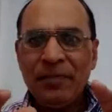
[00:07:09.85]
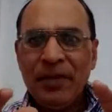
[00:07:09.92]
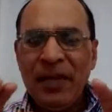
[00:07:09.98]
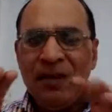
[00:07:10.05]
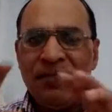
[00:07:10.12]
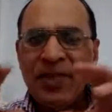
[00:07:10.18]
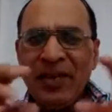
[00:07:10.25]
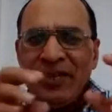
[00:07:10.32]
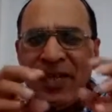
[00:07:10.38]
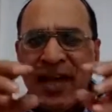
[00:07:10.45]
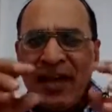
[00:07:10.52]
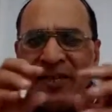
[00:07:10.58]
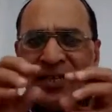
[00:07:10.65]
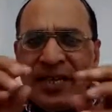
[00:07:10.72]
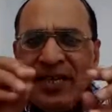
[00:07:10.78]
If there is
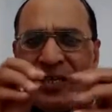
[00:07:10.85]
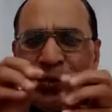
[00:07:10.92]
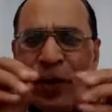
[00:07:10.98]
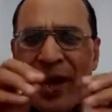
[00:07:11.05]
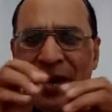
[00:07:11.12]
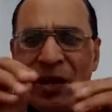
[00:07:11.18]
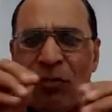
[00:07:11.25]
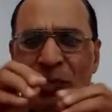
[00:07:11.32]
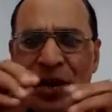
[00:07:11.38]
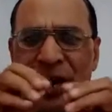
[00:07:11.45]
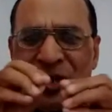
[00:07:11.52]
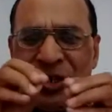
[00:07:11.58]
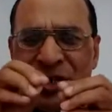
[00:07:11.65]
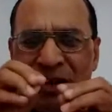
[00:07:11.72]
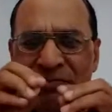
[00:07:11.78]
excessive
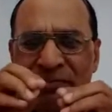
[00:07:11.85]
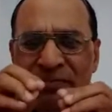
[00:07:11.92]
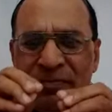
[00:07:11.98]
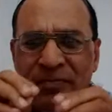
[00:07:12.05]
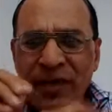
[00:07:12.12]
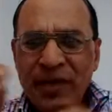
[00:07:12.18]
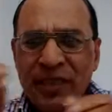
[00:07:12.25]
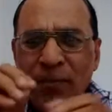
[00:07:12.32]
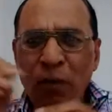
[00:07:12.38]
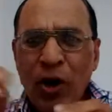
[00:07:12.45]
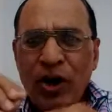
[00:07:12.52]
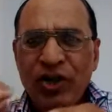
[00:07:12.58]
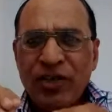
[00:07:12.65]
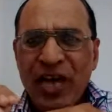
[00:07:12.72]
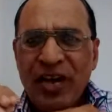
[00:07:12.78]
accumulation in the
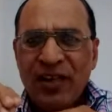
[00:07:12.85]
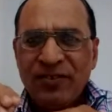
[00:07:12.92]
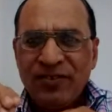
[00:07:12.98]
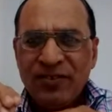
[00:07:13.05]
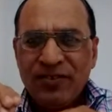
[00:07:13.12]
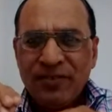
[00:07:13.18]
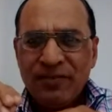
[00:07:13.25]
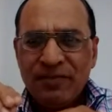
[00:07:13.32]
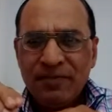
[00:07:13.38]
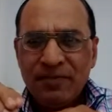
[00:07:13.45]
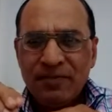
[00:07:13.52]
body channels,